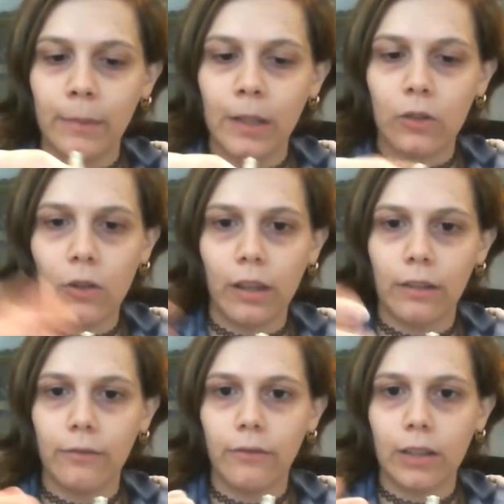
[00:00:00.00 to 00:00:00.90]
It's all
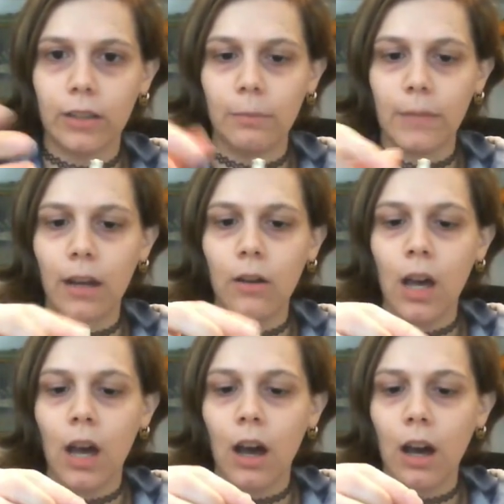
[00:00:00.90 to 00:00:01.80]
like fucked up now.
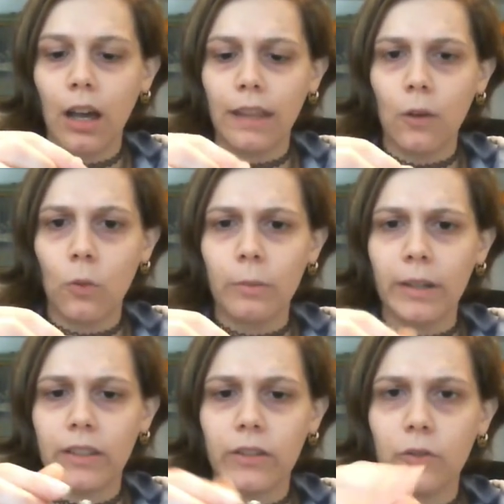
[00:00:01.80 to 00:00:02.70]
I think one of my
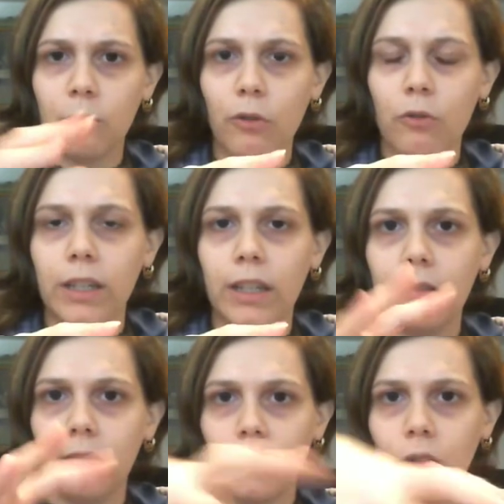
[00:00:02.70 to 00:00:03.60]
sisters broke
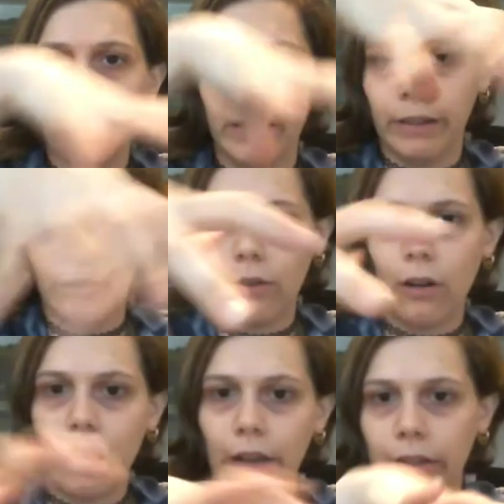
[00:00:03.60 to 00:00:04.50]
it, so like, you know,
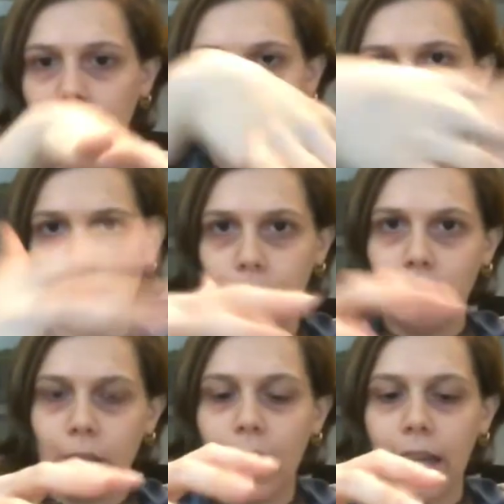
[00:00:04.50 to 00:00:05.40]
obviously the
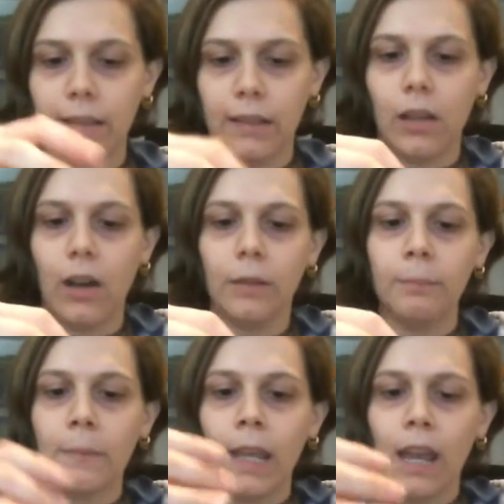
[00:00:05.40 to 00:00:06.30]
glass is gone.
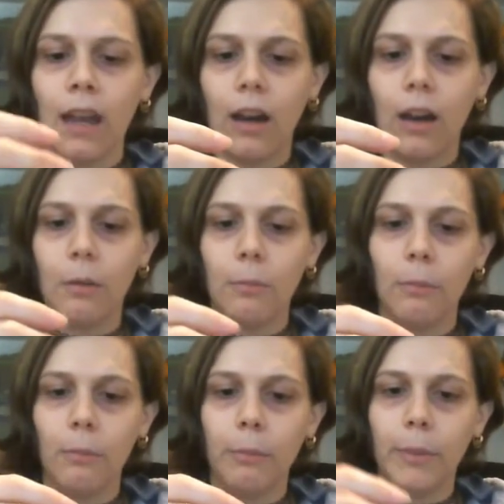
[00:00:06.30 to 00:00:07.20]

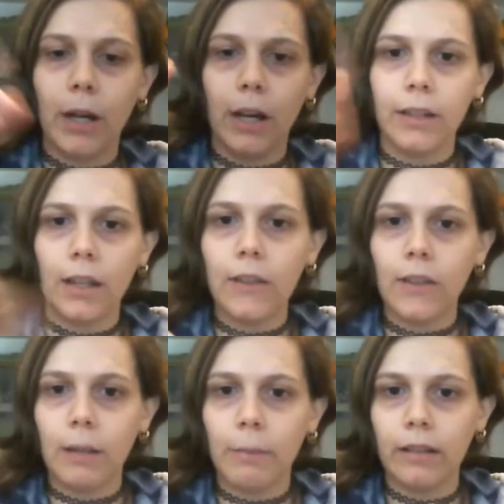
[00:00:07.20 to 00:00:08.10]
But another
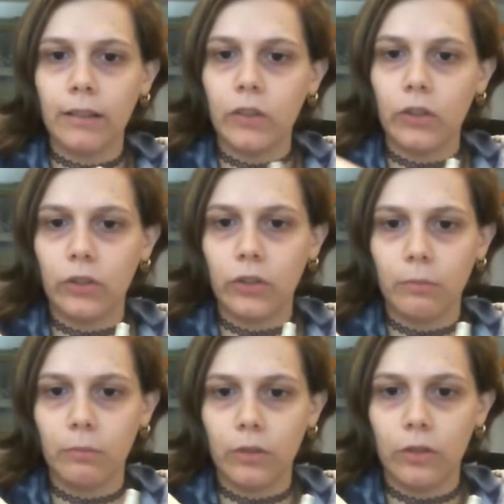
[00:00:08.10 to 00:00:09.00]
thing about
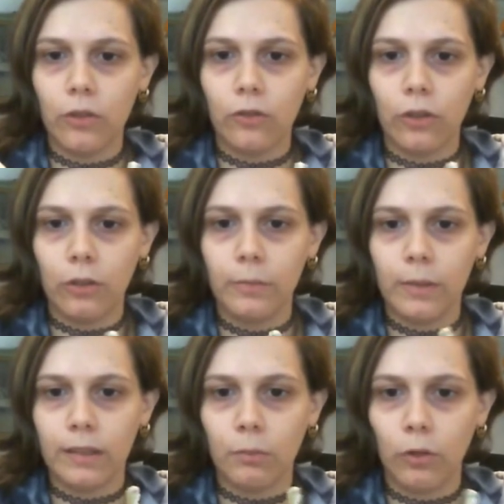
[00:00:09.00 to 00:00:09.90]
this snow globe,
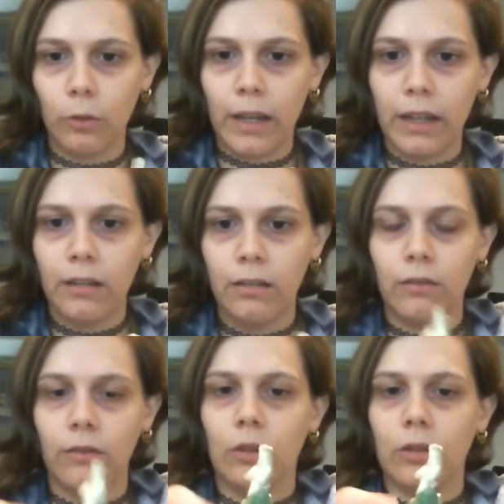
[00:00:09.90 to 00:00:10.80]
it's a mermaid,
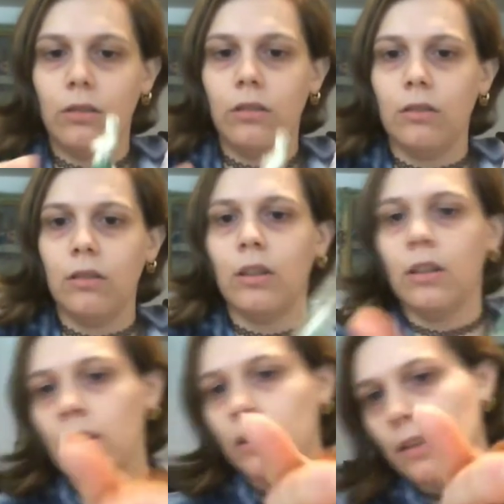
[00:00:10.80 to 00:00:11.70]
if you could
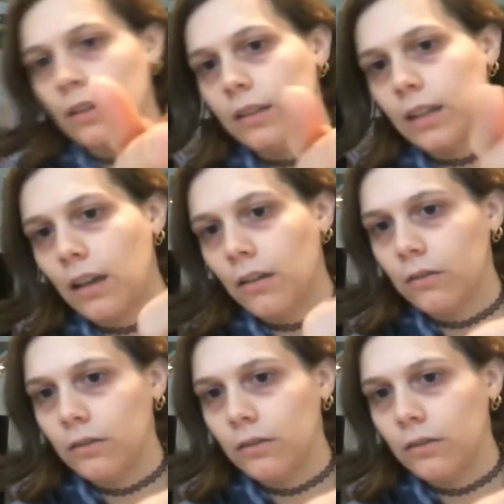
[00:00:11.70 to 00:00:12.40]
tell.